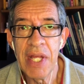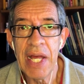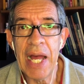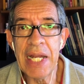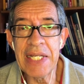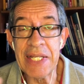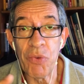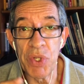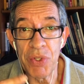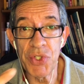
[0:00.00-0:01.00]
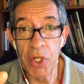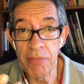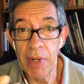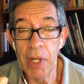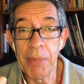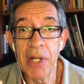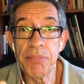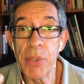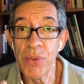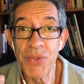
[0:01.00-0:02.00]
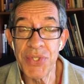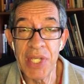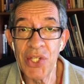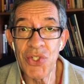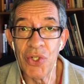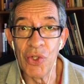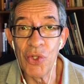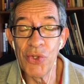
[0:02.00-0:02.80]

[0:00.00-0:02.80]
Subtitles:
And when you're talking about pronunciation,